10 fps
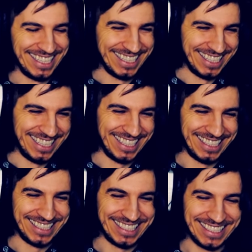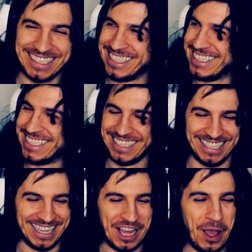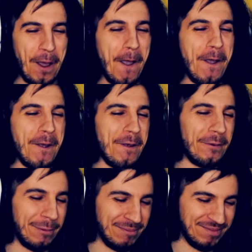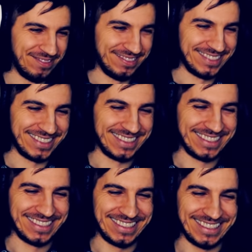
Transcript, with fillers: He's on a screen, right? Sit down. I don't know who you are, but please sit down.